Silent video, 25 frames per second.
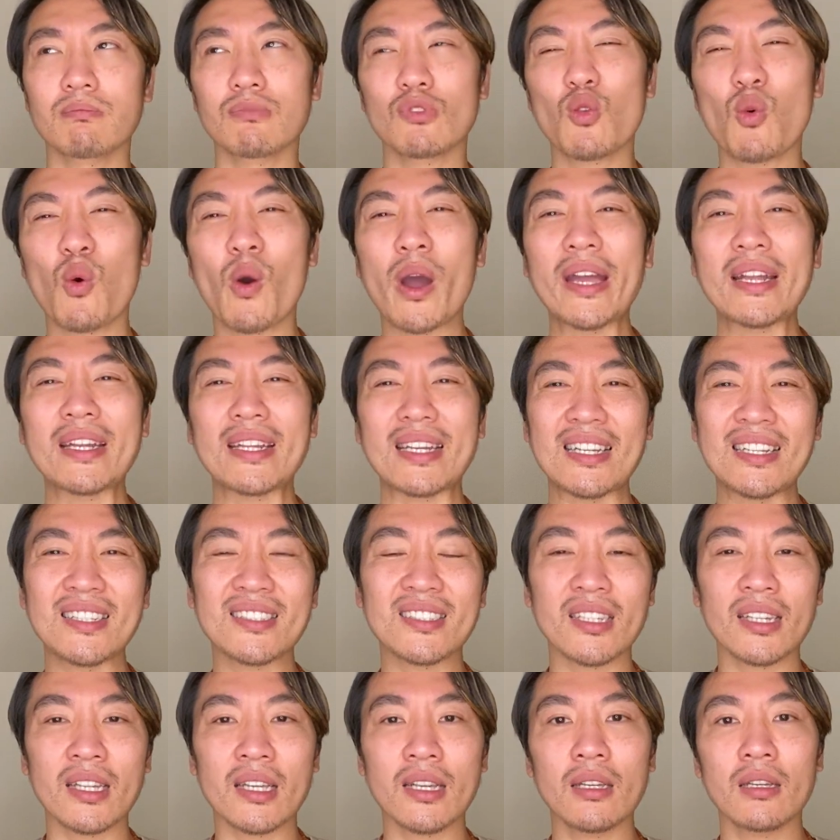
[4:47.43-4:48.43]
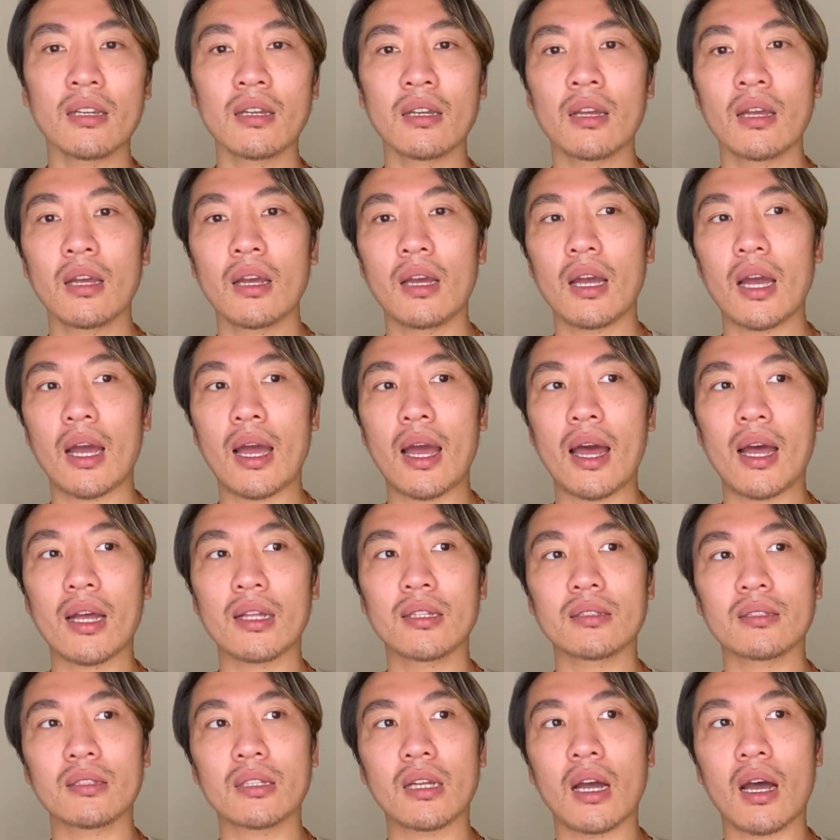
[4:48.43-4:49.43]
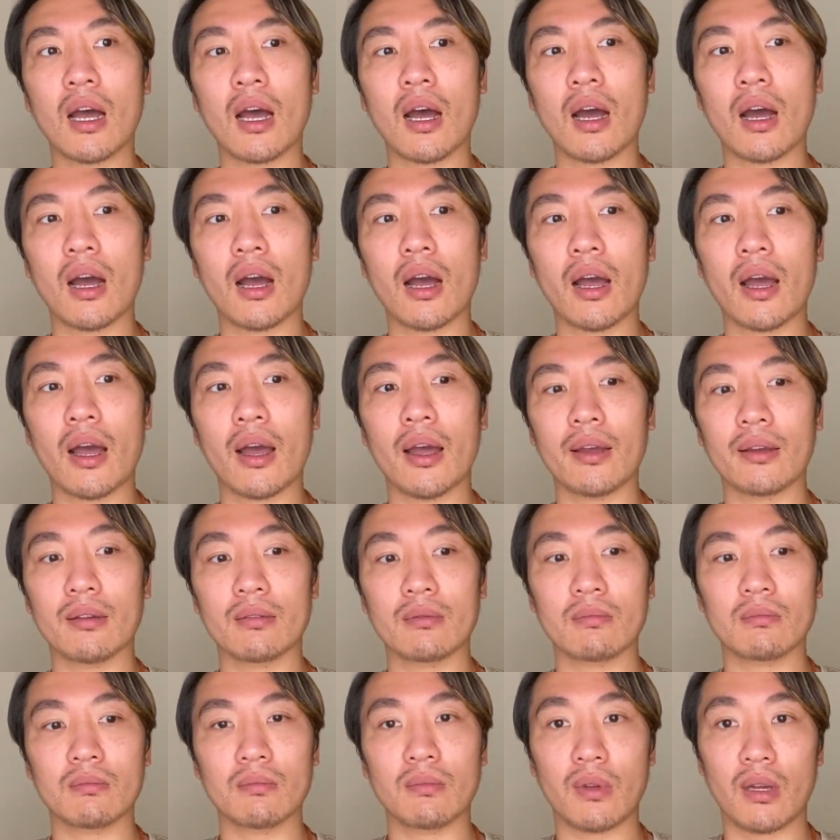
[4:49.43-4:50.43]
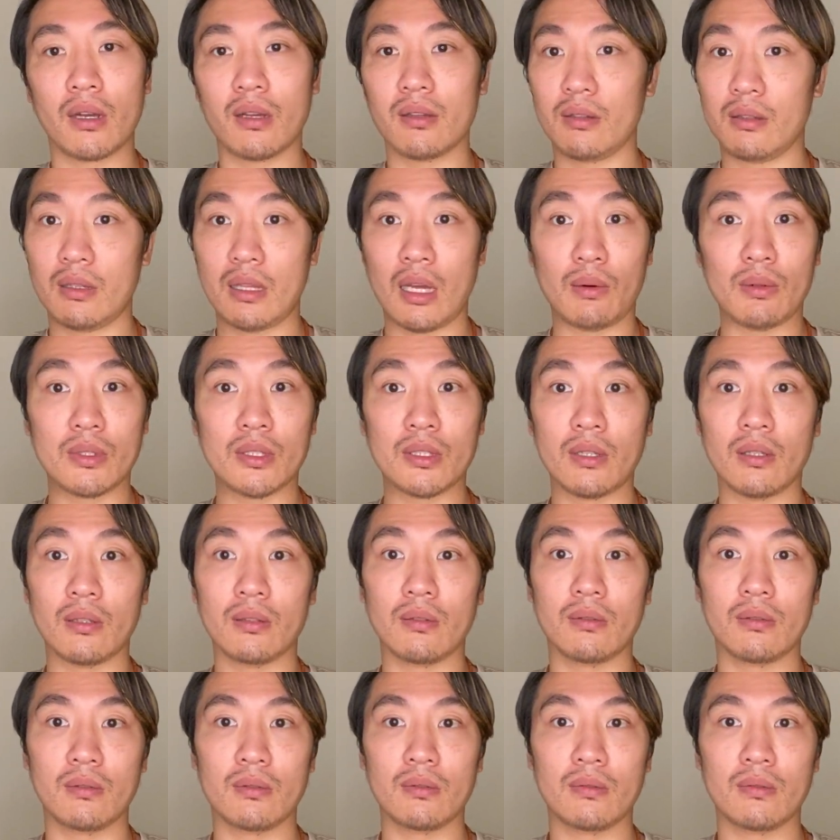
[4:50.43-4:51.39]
quite easily, and that was it.